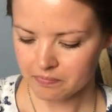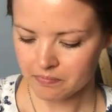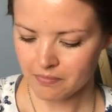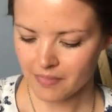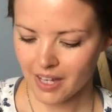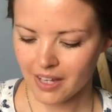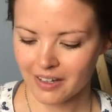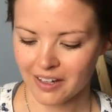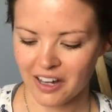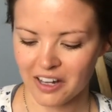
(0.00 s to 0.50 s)

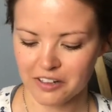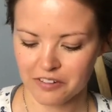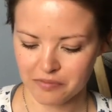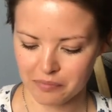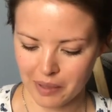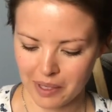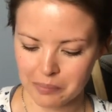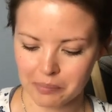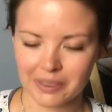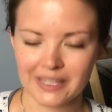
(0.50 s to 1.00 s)
and kind of
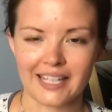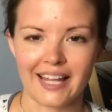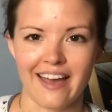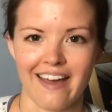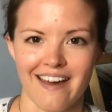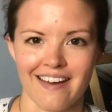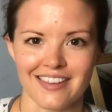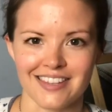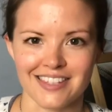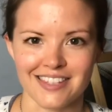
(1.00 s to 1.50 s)
my
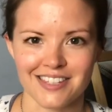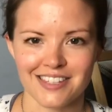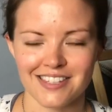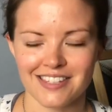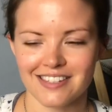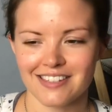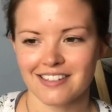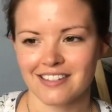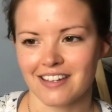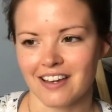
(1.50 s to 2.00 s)

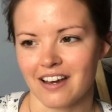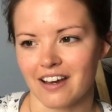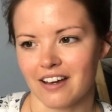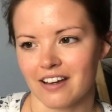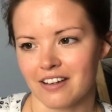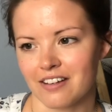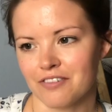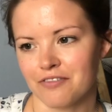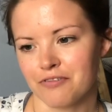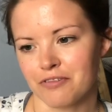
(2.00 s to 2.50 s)
plans
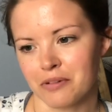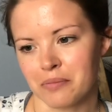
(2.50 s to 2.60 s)
for